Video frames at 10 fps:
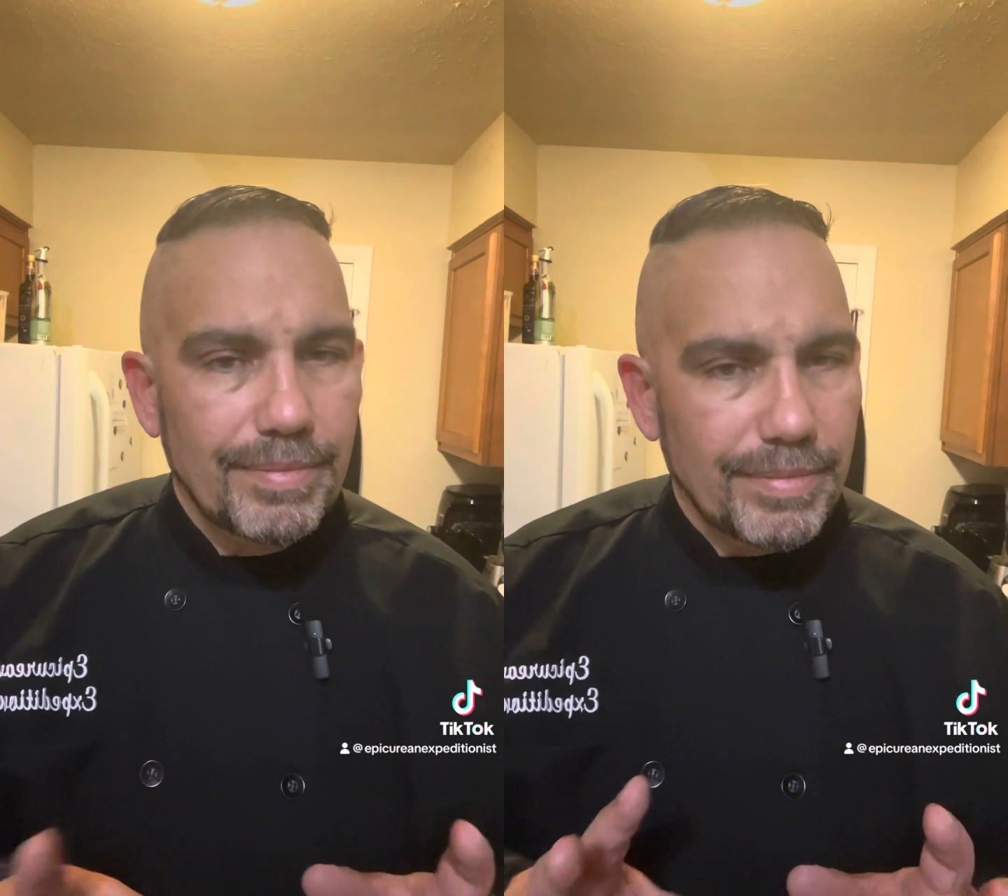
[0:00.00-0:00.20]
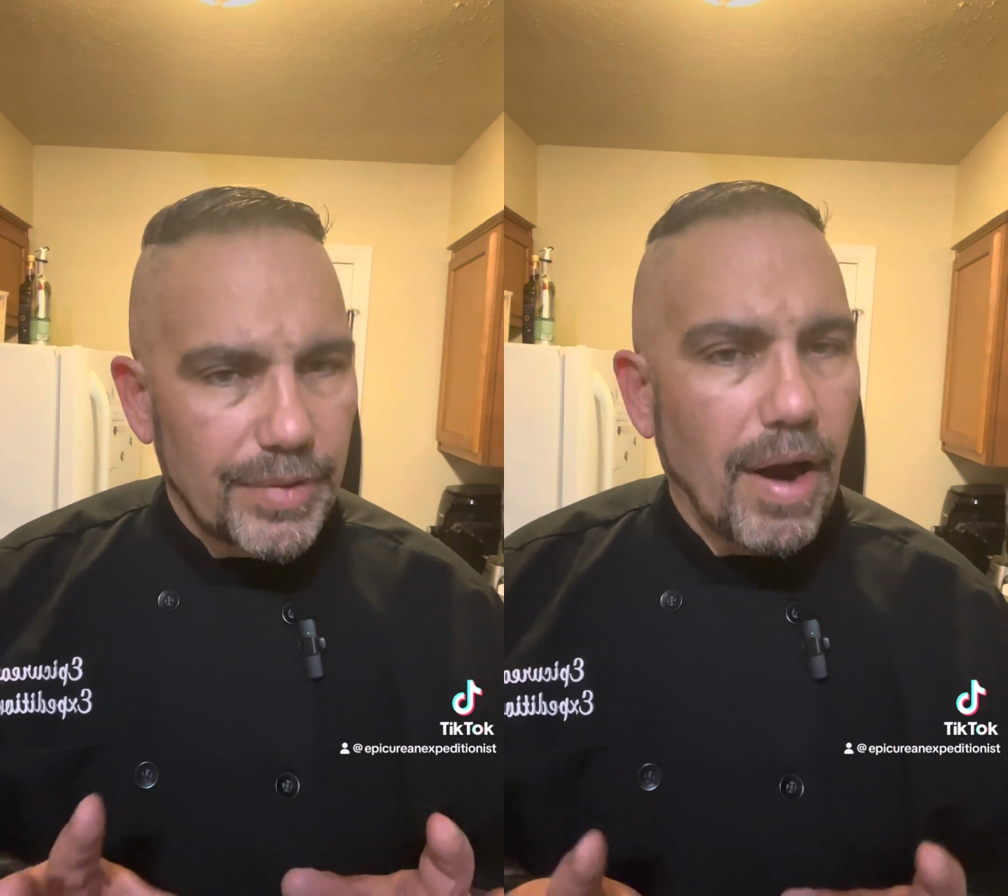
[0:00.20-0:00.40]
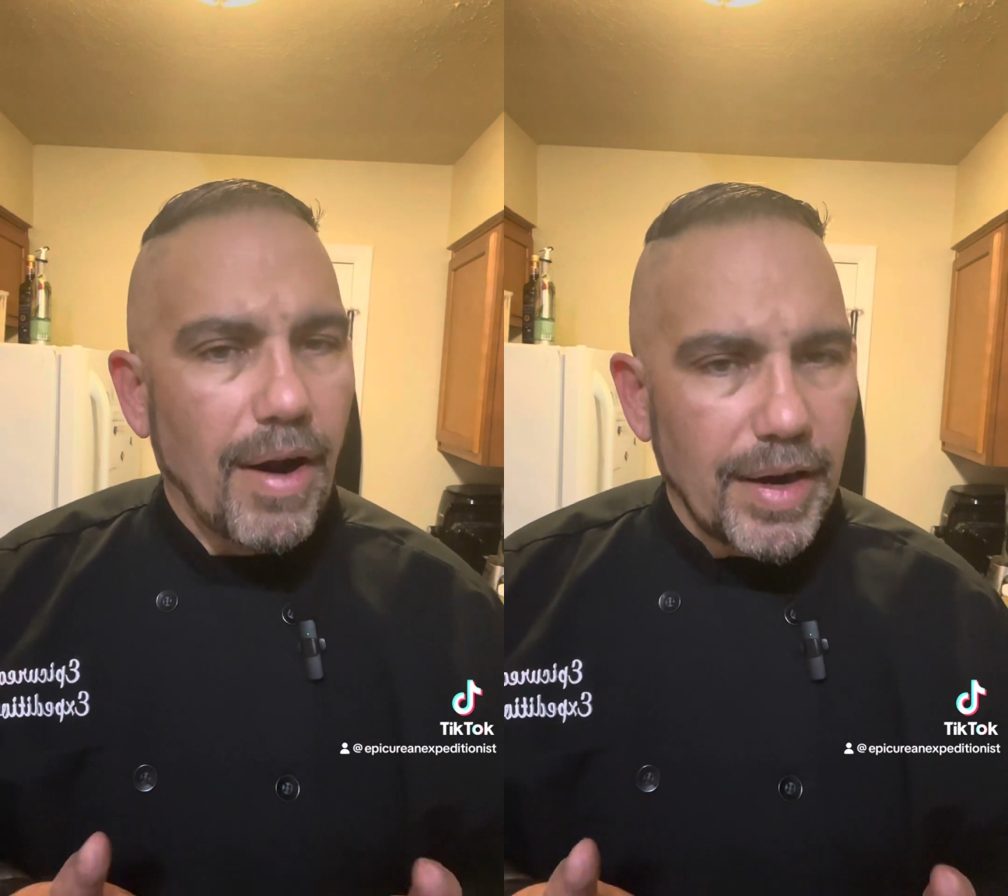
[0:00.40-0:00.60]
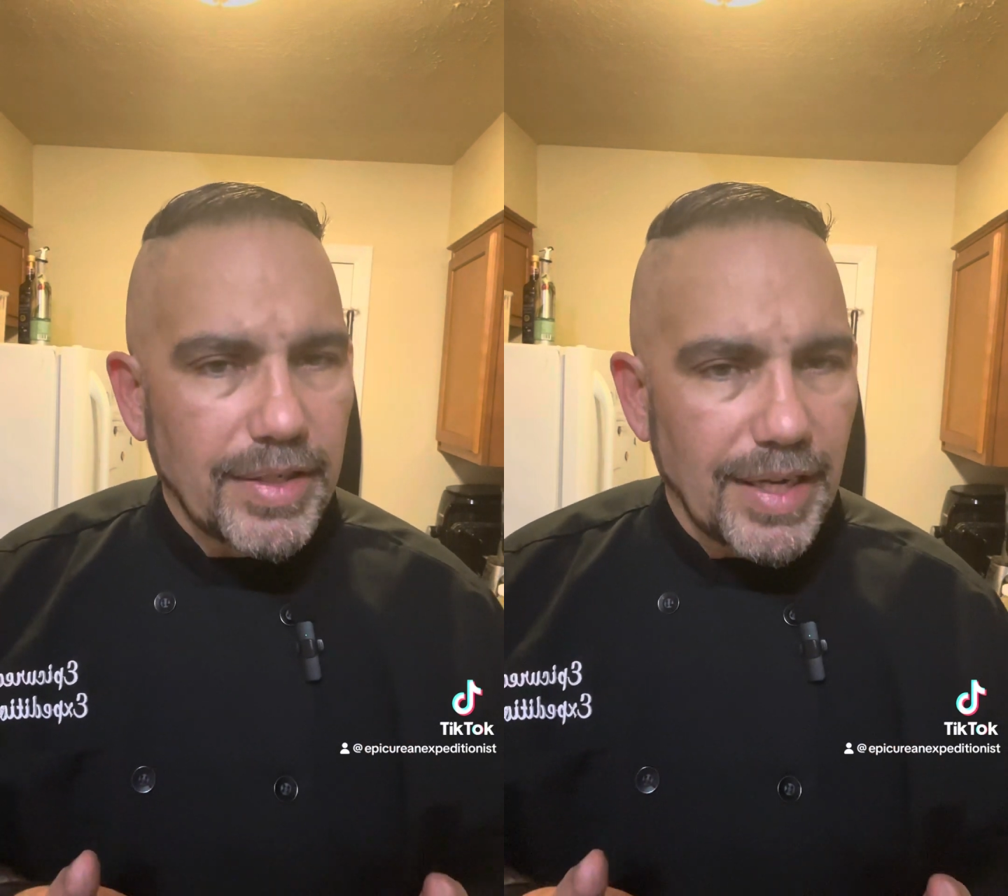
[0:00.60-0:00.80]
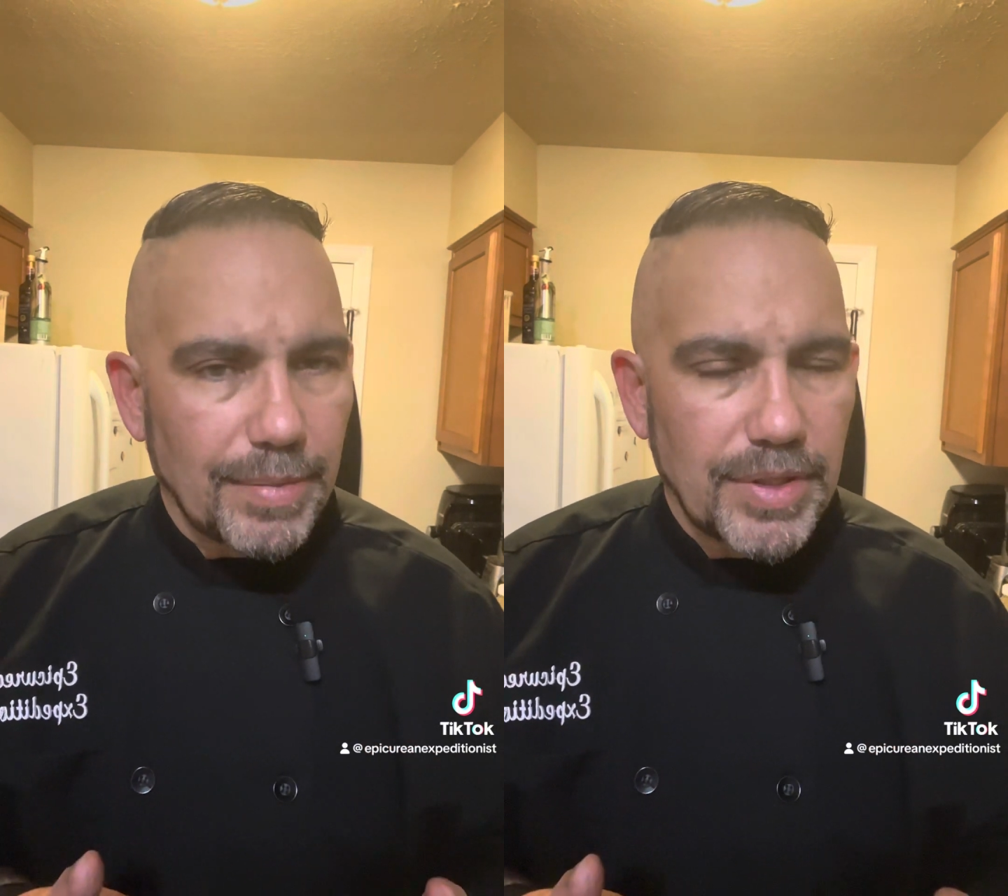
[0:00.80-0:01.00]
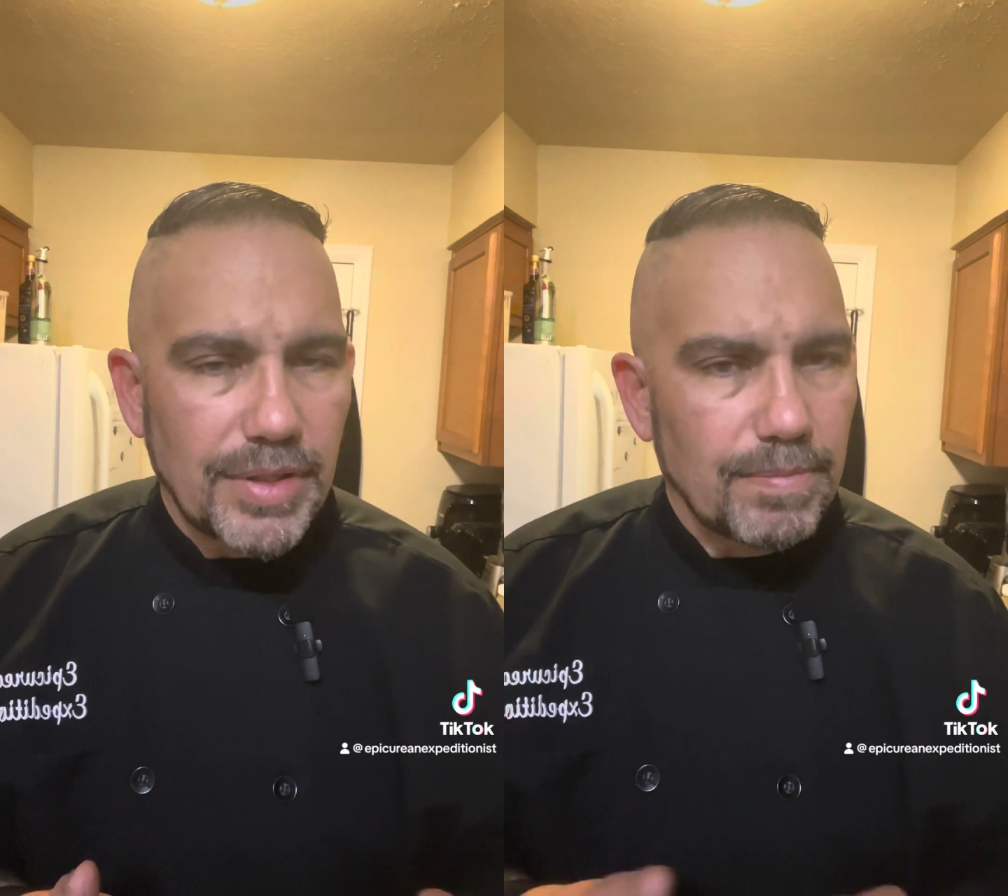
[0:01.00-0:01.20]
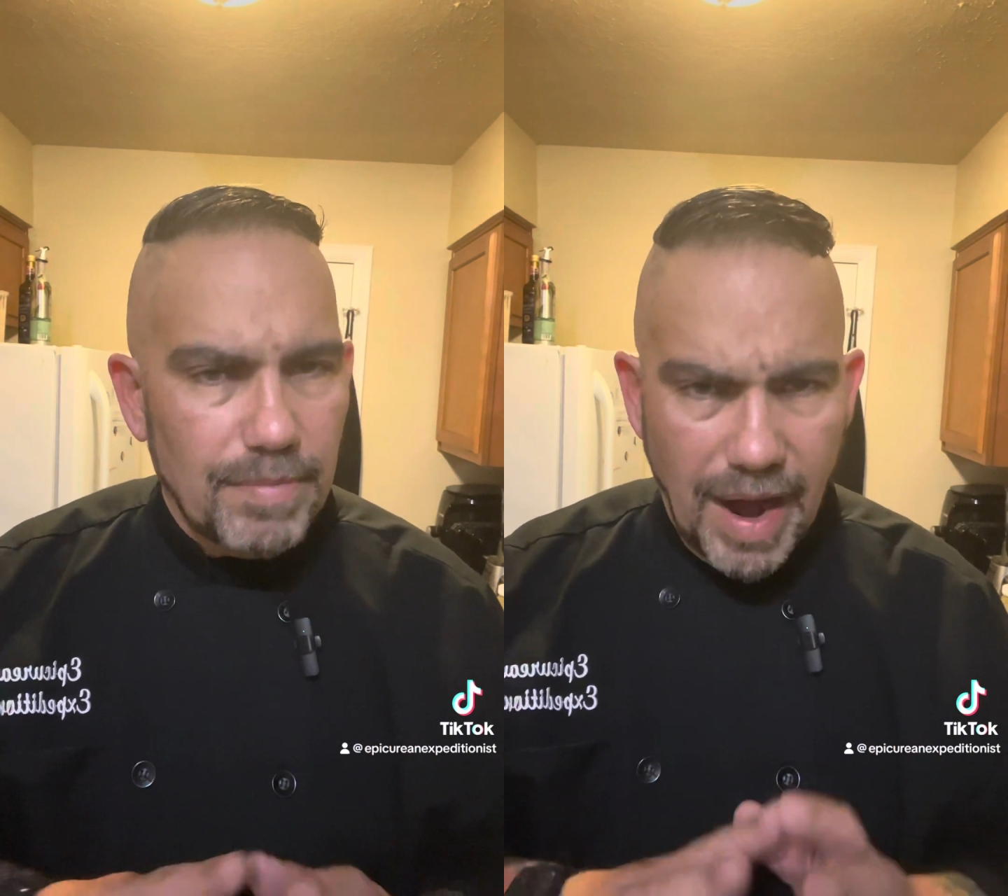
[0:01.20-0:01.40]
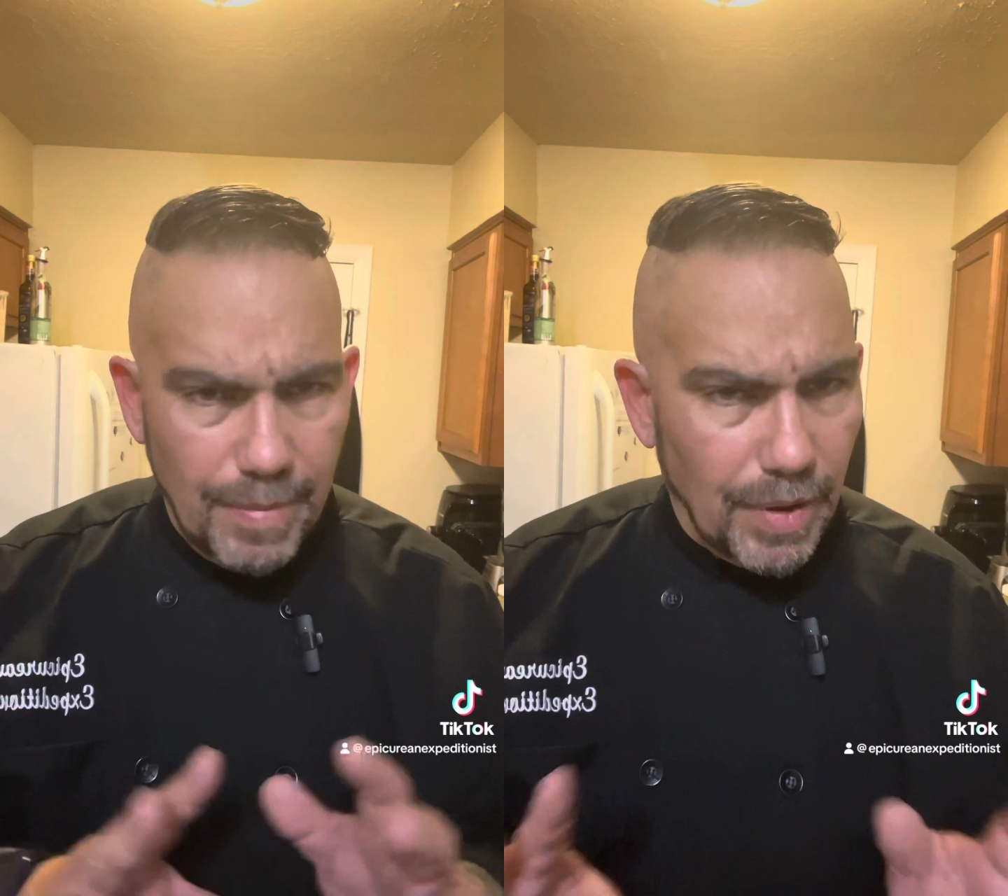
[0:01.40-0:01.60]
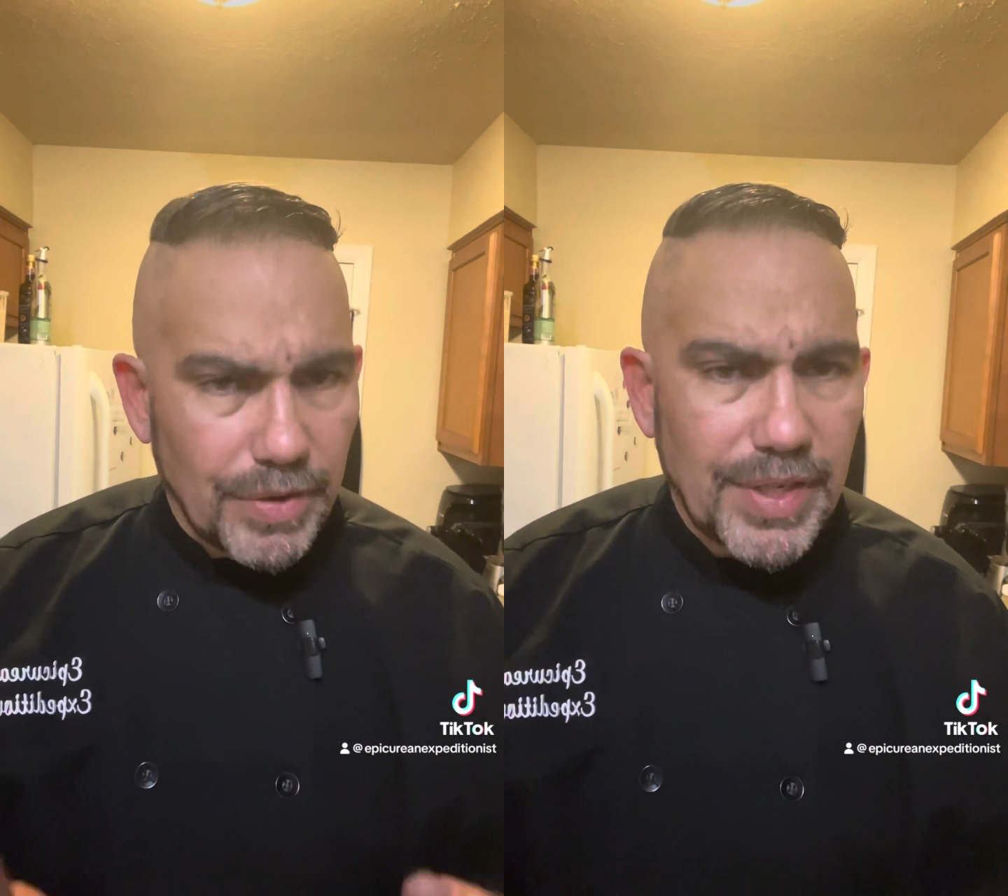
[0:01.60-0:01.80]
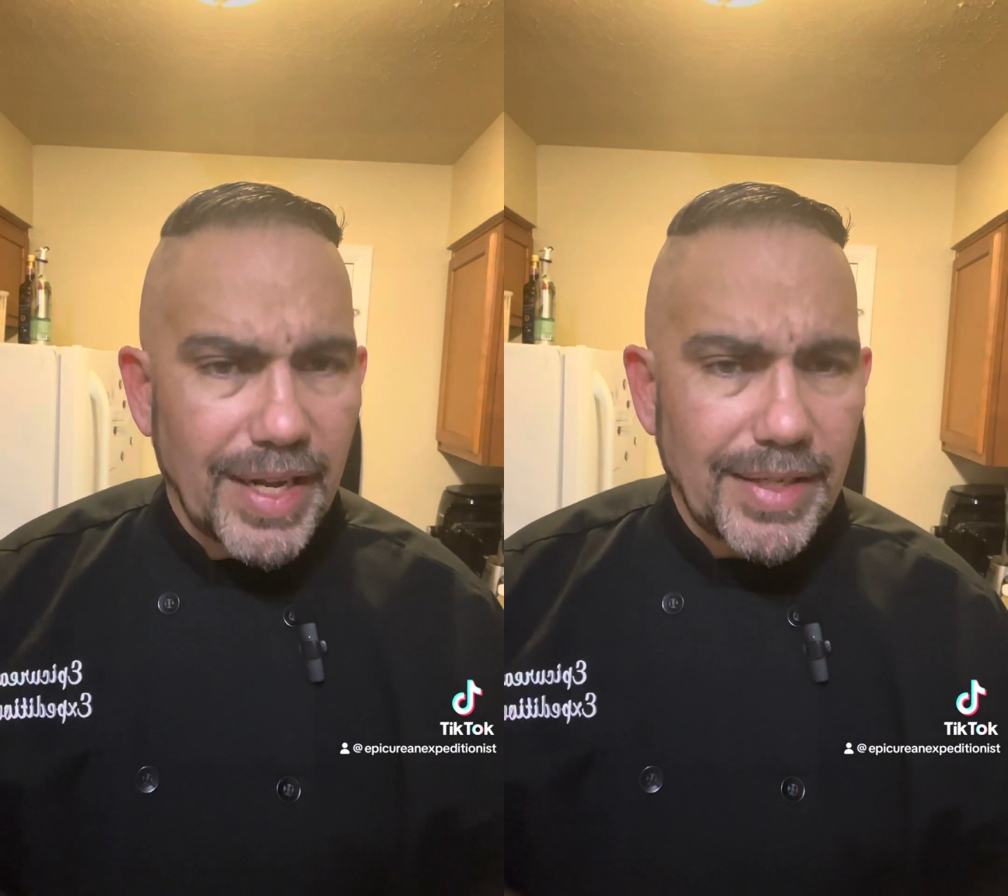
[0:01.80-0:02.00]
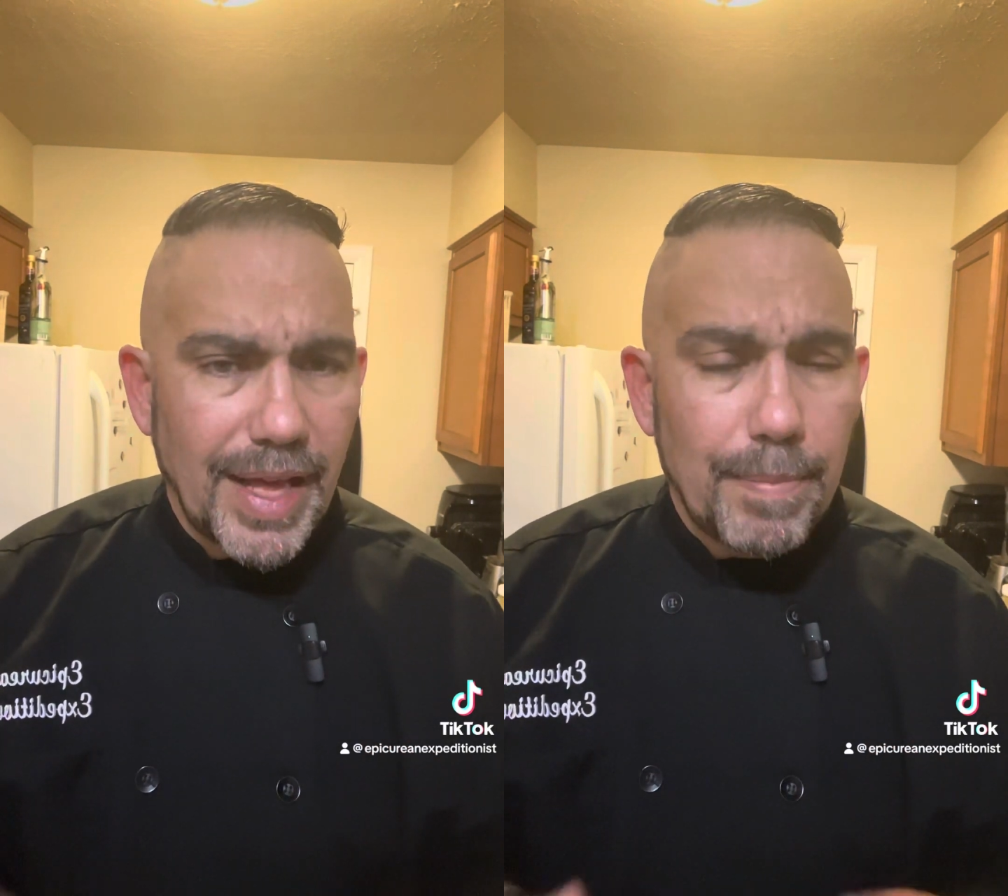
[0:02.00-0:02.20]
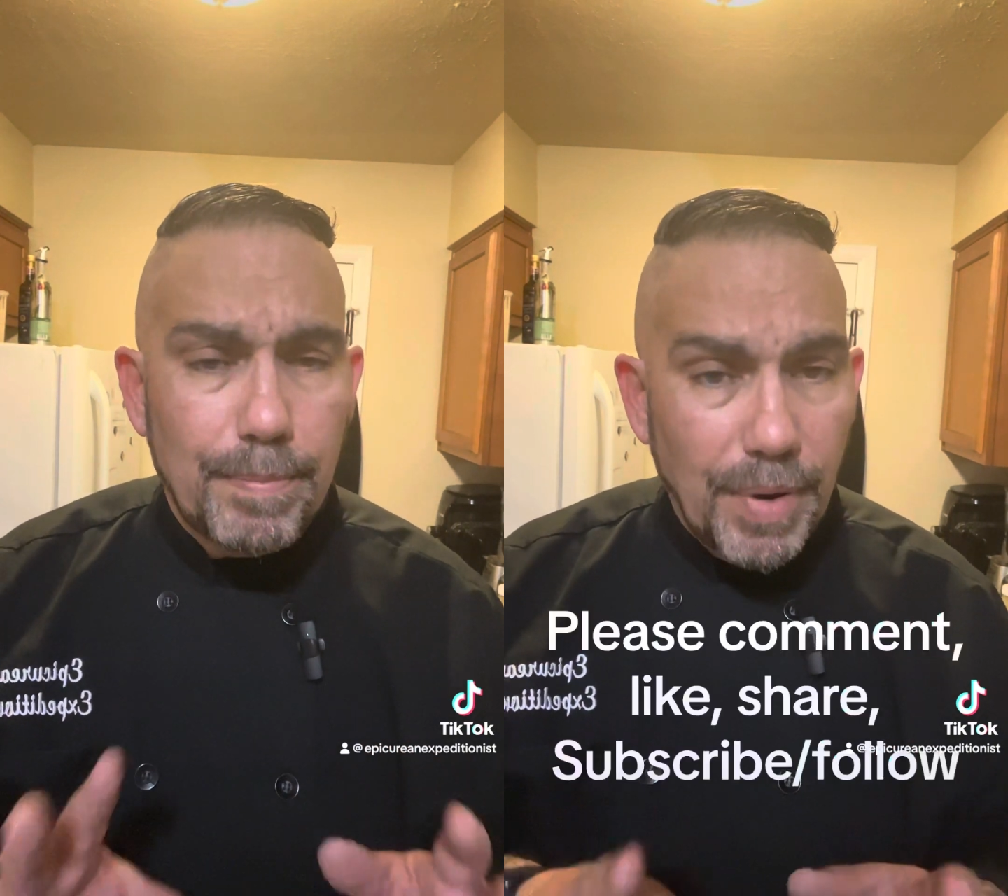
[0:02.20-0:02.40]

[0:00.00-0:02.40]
There are exceptions on both sides of that,